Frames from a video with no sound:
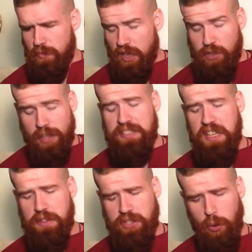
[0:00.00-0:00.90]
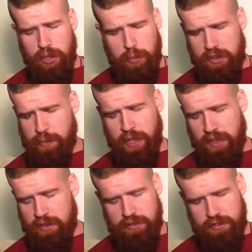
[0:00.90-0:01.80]
And so I'd say they're totally worth the money,
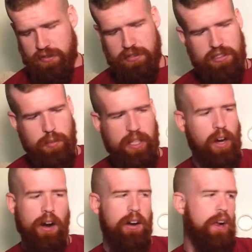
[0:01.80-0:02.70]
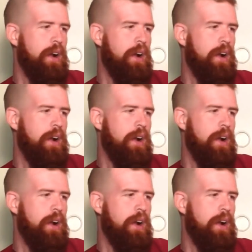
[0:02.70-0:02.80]
the way they are.